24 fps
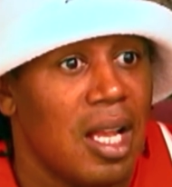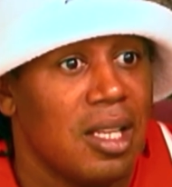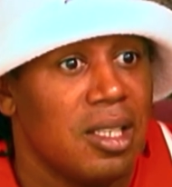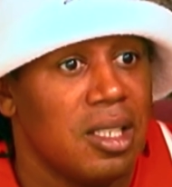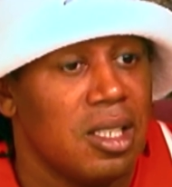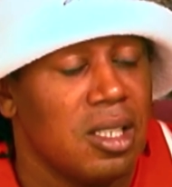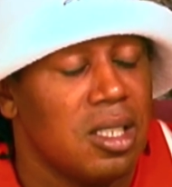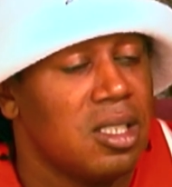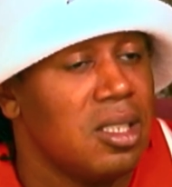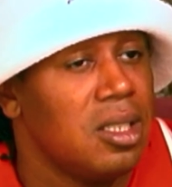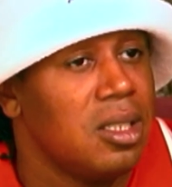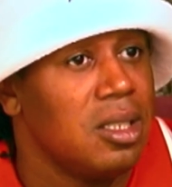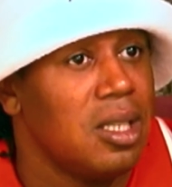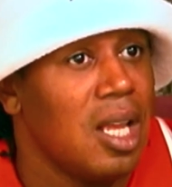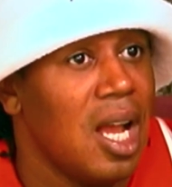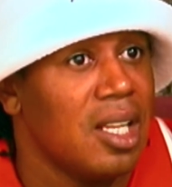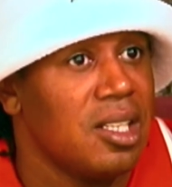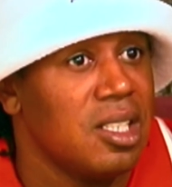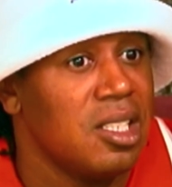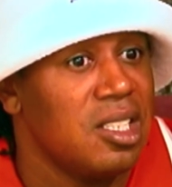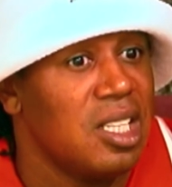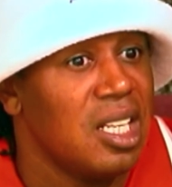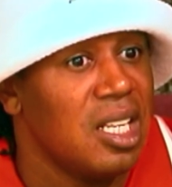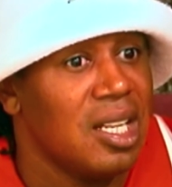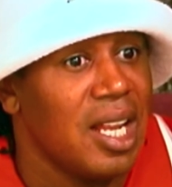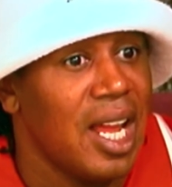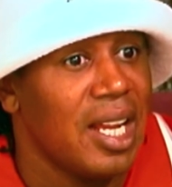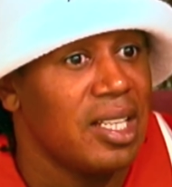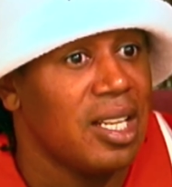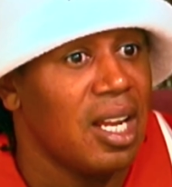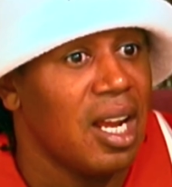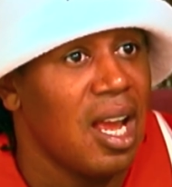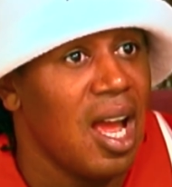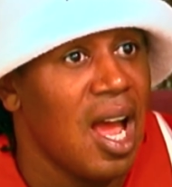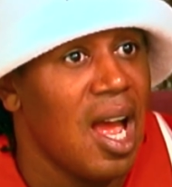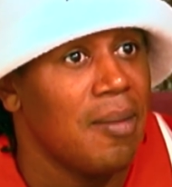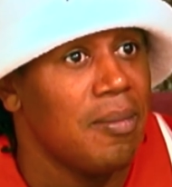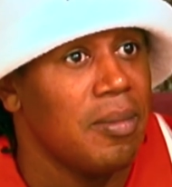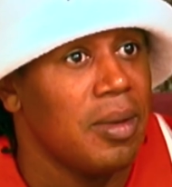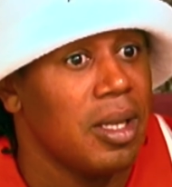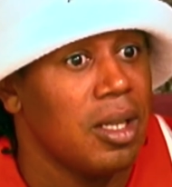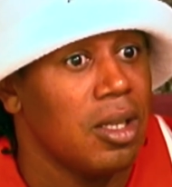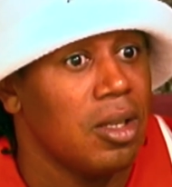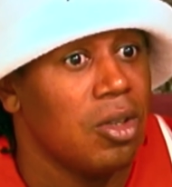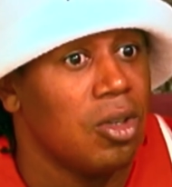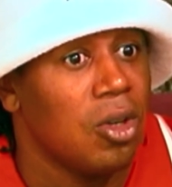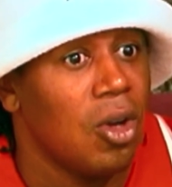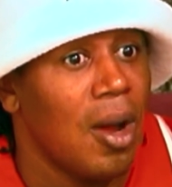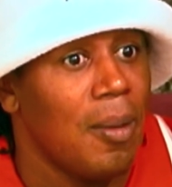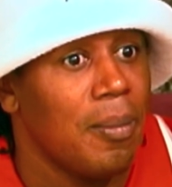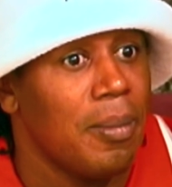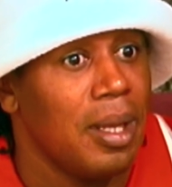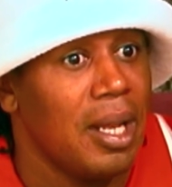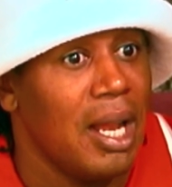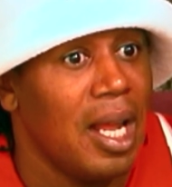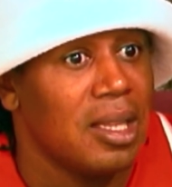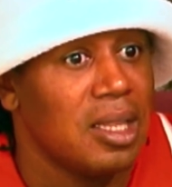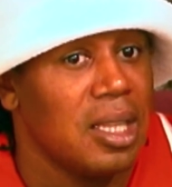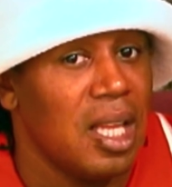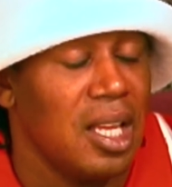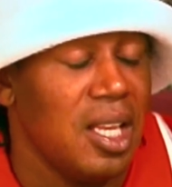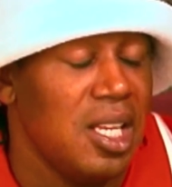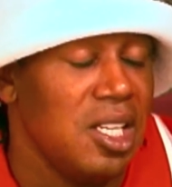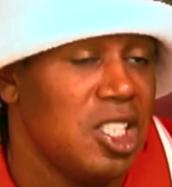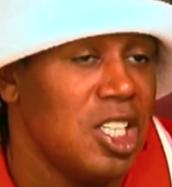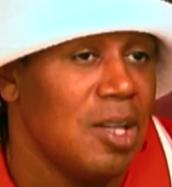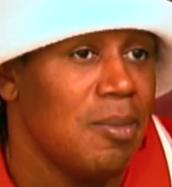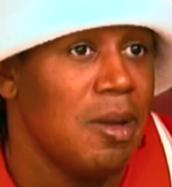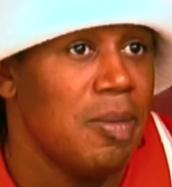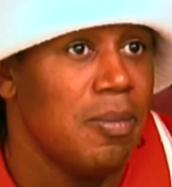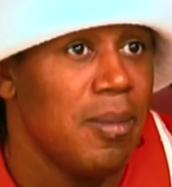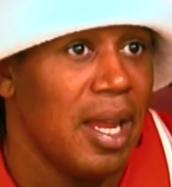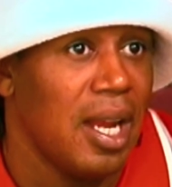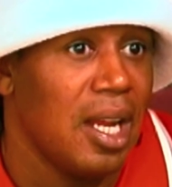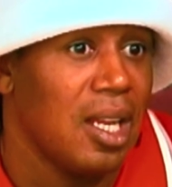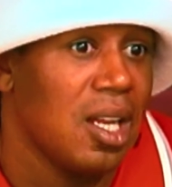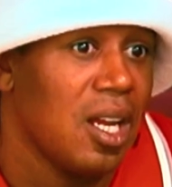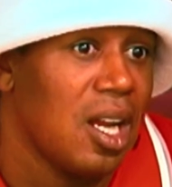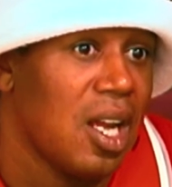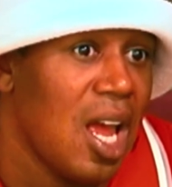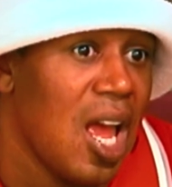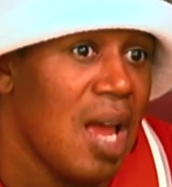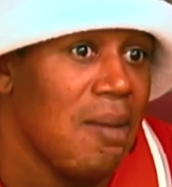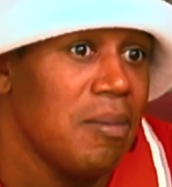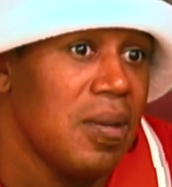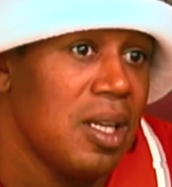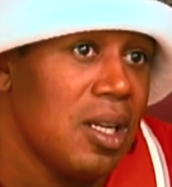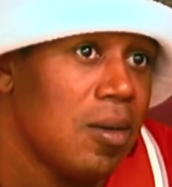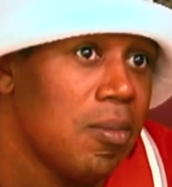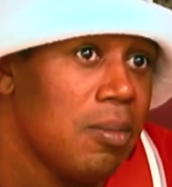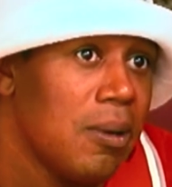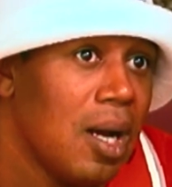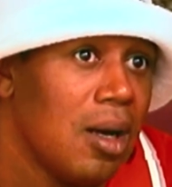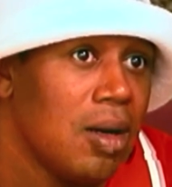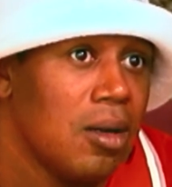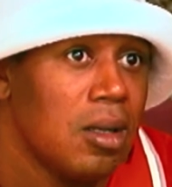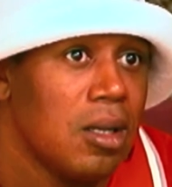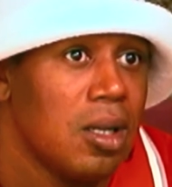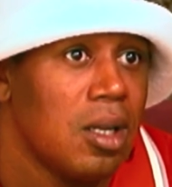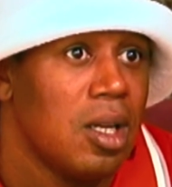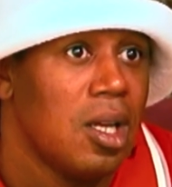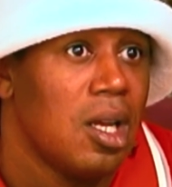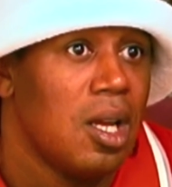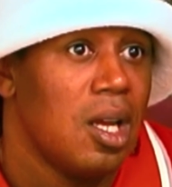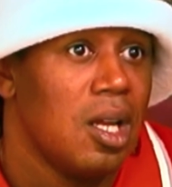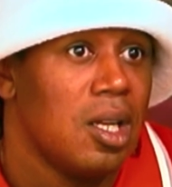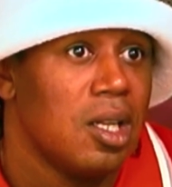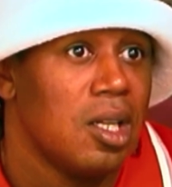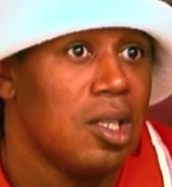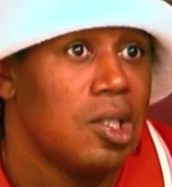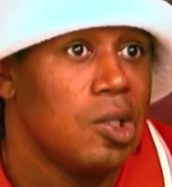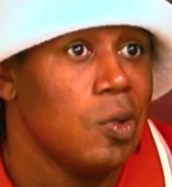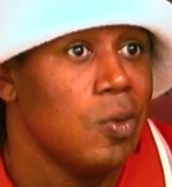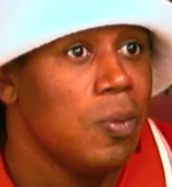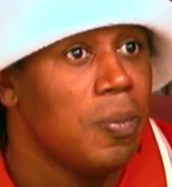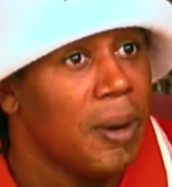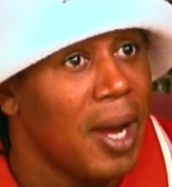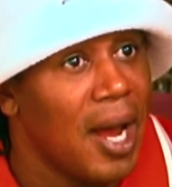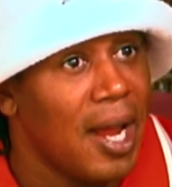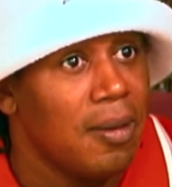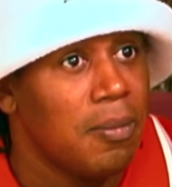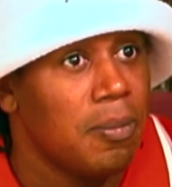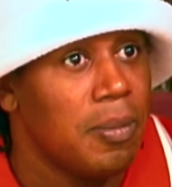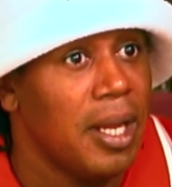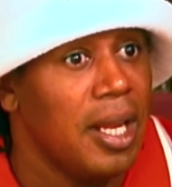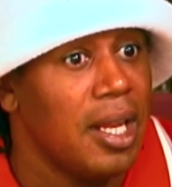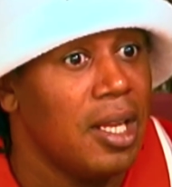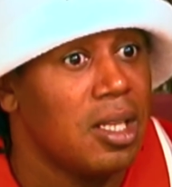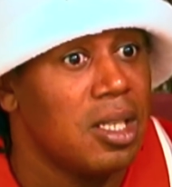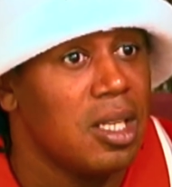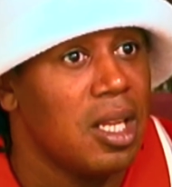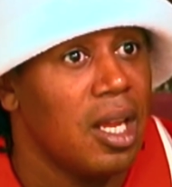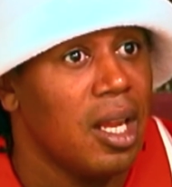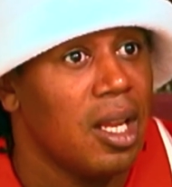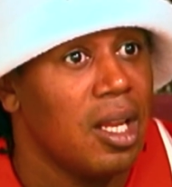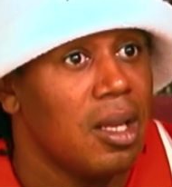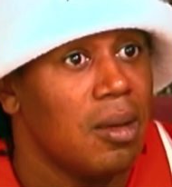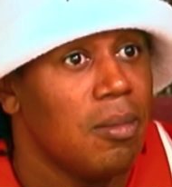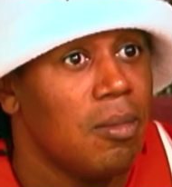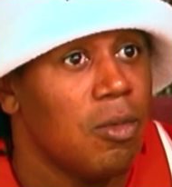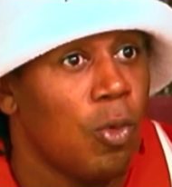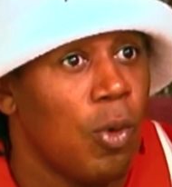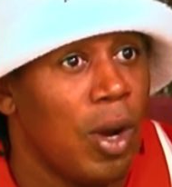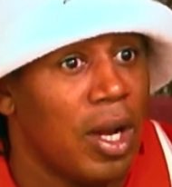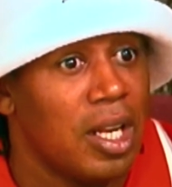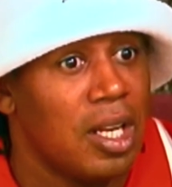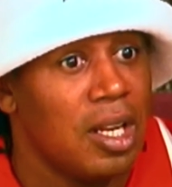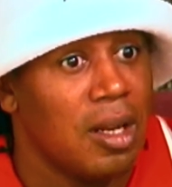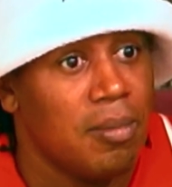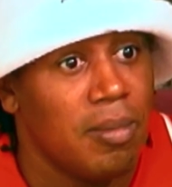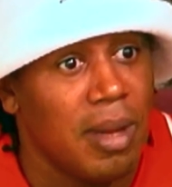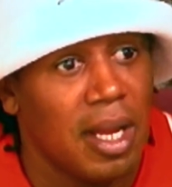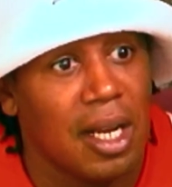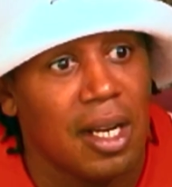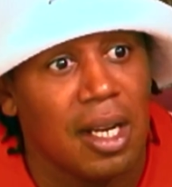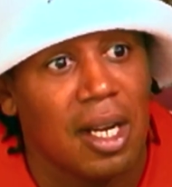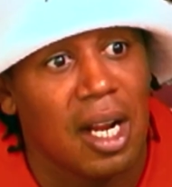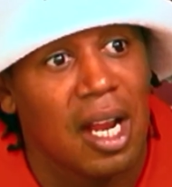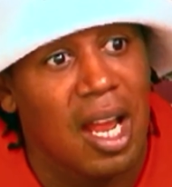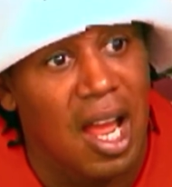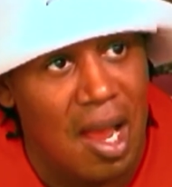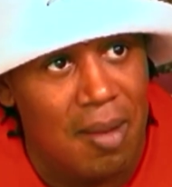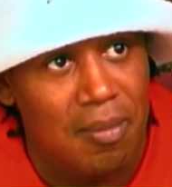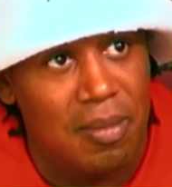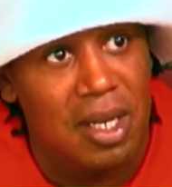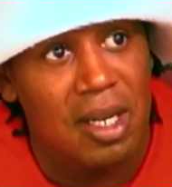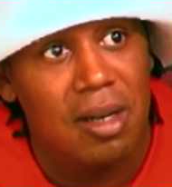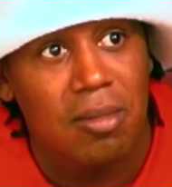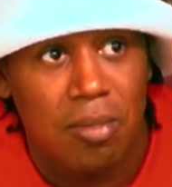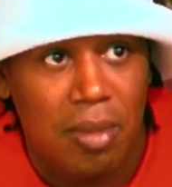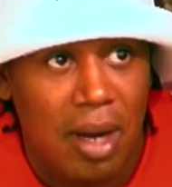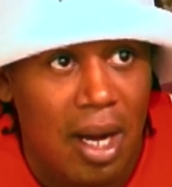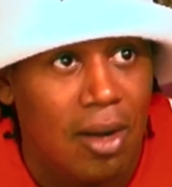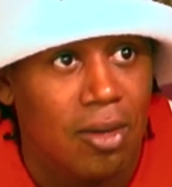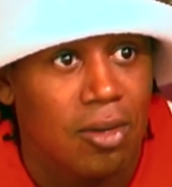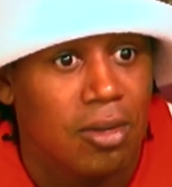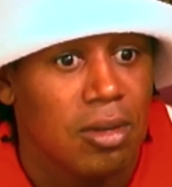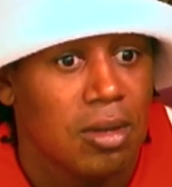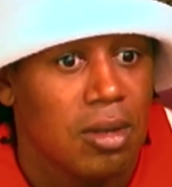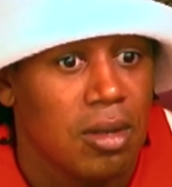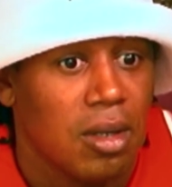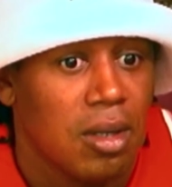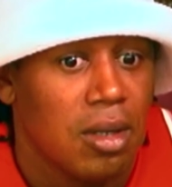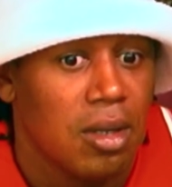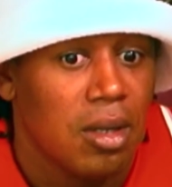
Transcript: I just I just didn't like the comment, you know. I mean, I think he should be making a comment about the Tupac and Biggie thing rather than making a comment about